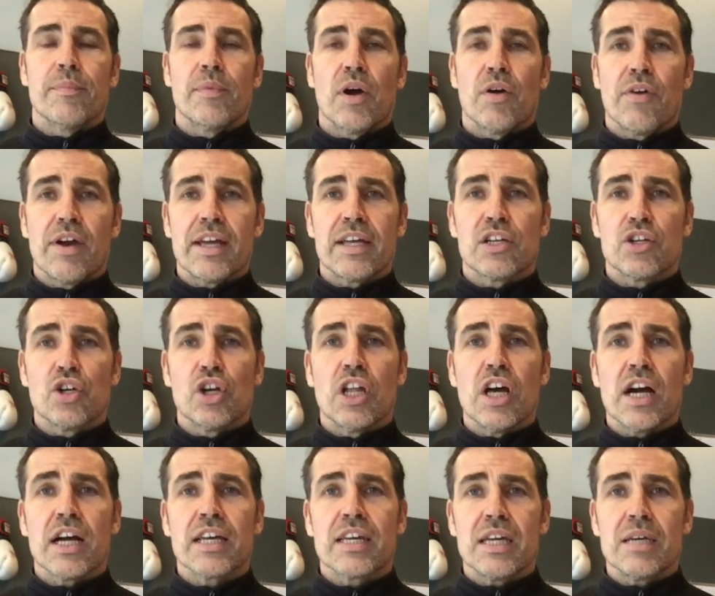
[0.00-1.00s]
All right, good
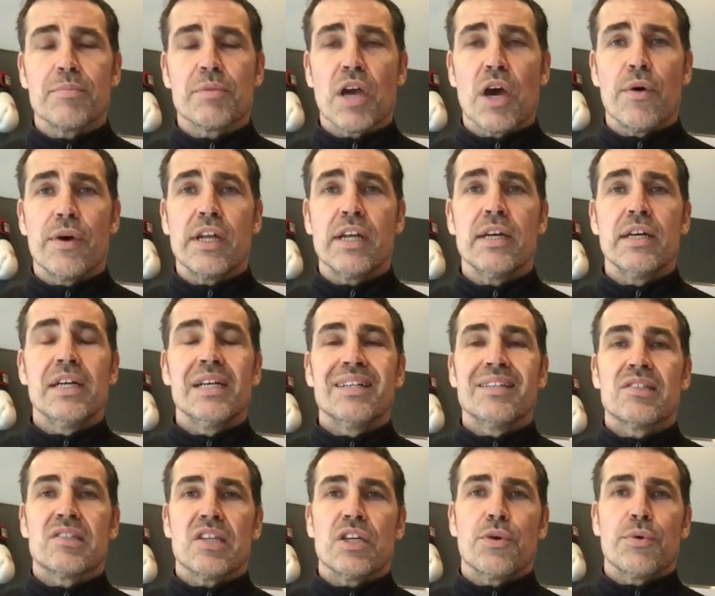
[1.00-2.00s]
luck, keep going.
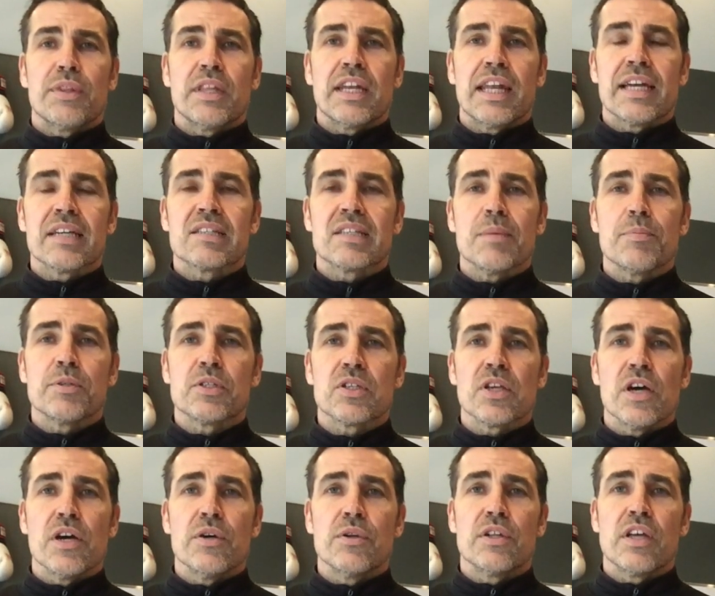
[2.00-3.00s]
See you in the next
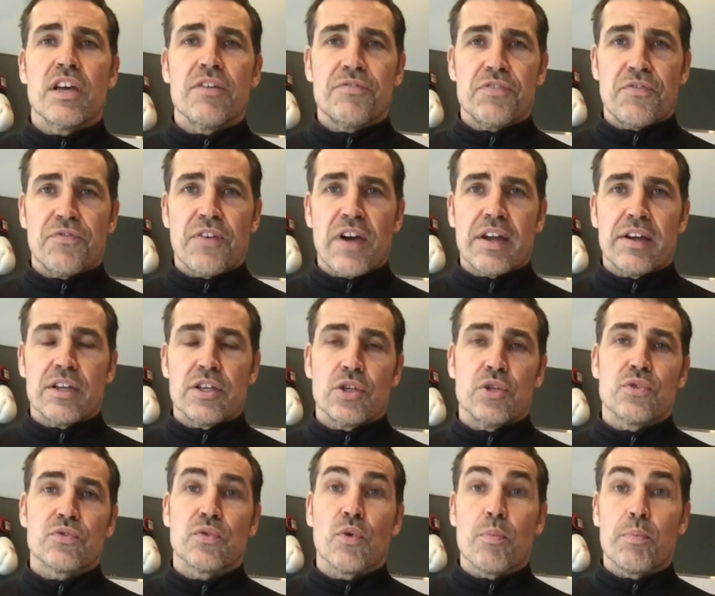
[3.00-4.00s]
episode. If you found it
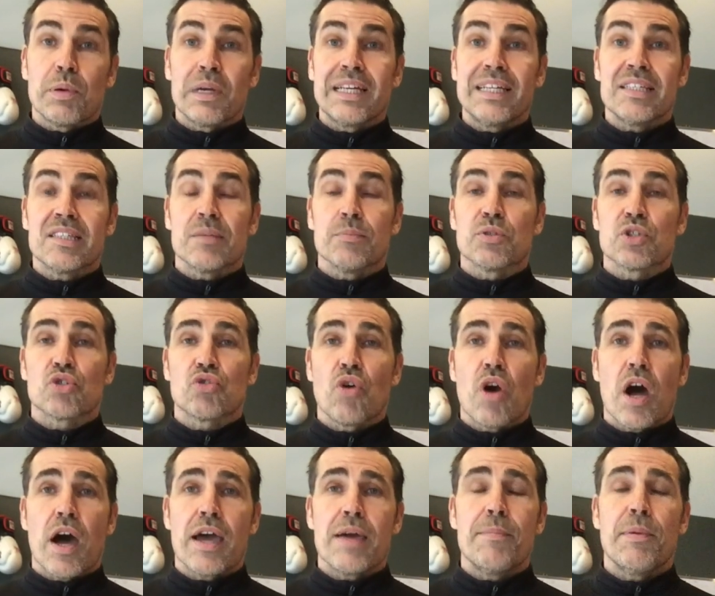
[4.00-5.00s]
useful, please
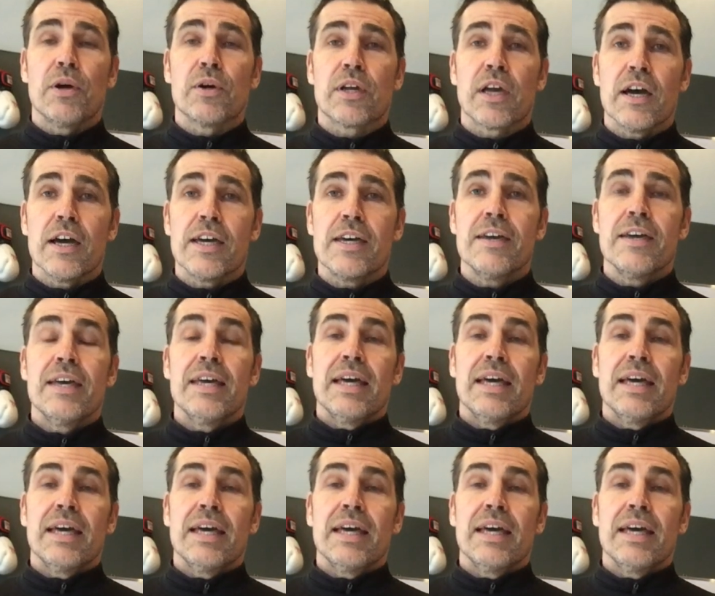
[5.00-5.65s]
subscribe, okay?